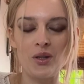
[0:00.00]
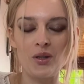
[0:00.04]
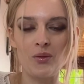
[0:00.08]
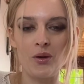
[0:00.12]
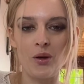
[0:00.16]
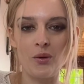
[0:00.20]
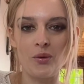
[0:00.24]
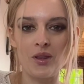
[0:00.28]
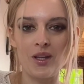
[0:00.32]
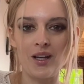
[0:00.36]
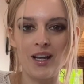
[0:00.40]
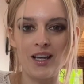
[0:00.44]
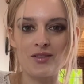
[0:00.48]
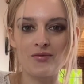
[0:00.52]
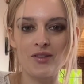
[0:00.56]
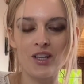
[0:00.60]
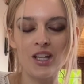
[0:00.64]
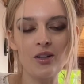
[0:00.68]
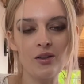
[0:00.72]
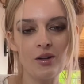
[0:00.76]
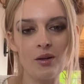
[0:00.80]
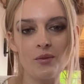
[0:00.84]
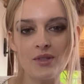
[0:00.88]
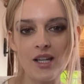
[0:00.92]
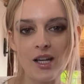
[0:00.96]
know when the next
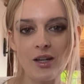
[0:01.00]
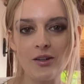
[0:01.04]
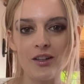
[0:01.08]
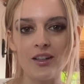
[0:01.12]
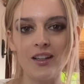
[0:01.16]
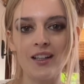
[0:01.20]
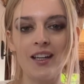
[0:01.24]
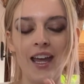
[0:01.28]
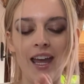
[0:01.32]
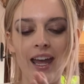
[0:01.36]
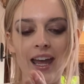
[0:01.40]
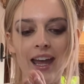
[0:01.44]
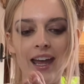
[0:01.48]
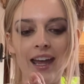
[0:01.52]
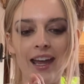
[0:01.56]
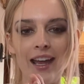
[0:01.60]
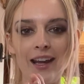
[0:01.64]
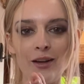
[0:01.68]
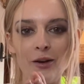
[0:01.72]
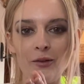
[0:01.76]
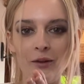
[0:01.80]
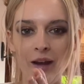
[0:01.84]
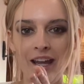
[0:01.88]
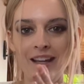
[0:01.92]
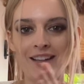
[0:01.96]
video comes out. And
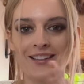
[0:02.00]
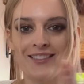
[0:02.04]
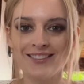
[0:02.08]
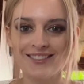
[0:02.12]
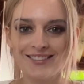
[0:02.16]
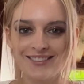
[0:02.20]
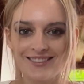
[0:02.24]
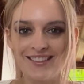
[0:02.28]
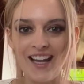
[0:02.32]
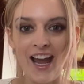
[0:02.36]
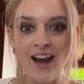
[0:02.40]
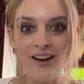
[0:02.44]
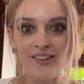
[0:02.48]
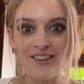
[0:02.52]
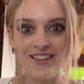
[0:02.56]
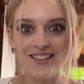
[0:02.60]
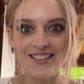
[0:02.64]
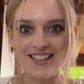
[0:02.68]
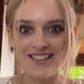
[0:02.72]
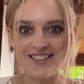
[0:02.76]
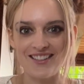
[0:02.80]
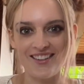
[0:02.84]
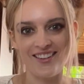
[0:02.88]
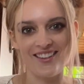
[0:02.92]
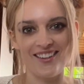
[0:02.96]
okay, now let's
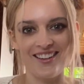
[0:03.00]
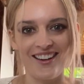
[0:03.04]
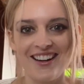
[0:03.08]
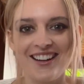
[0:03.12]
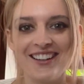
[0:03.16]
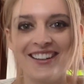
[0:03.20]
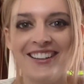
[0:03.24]
get started.